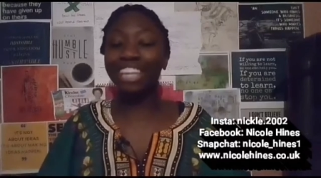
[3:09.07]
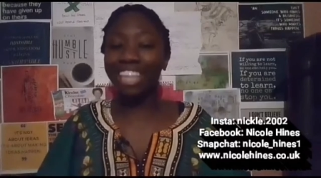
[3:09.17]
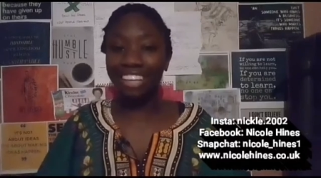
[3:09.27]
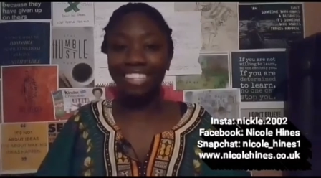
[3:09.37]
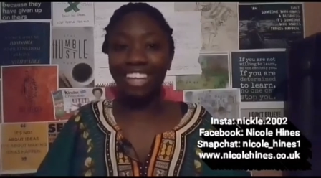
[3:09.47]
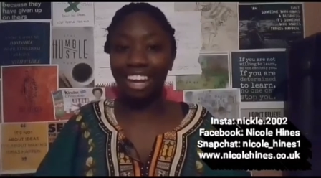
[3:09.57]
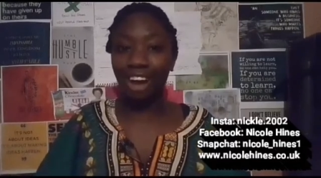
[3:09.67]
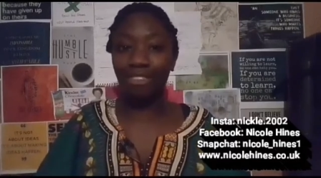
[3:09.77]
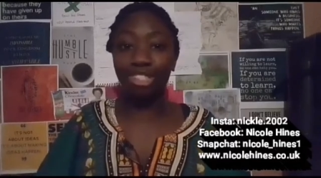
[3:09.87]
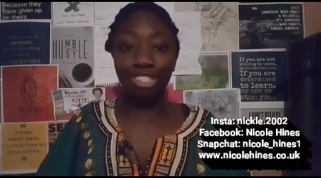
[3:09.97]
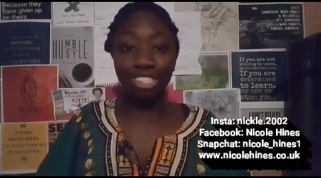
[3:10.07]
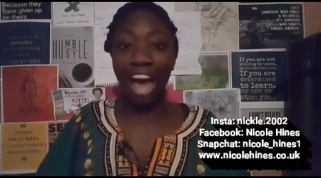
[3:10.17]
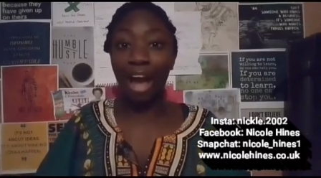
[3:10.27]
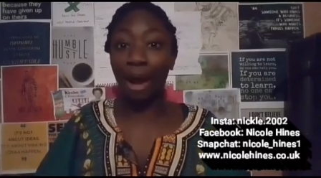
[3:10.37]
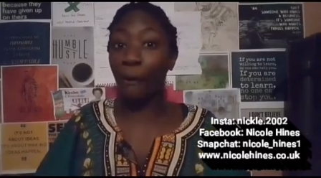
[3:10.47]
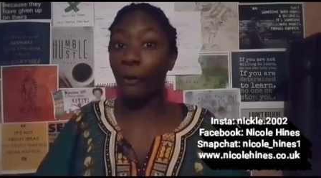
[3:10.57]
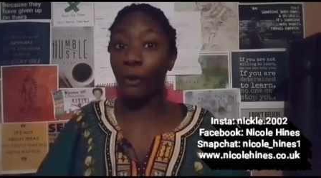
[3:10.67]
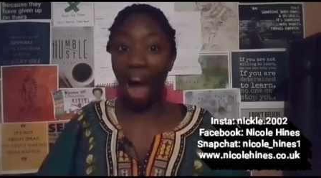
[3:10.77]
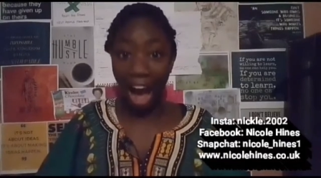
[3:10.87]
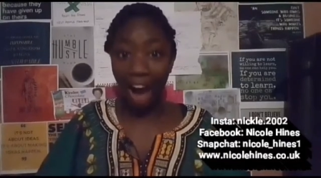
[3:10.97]
it yesterday and I was just like,
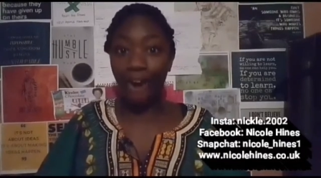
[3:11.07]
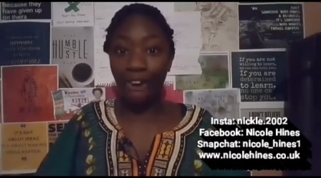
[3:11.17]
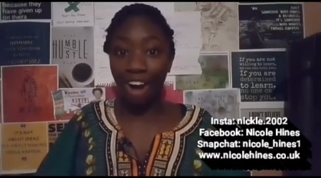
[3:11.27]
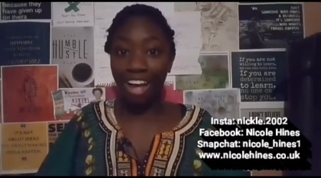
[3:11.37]
wow,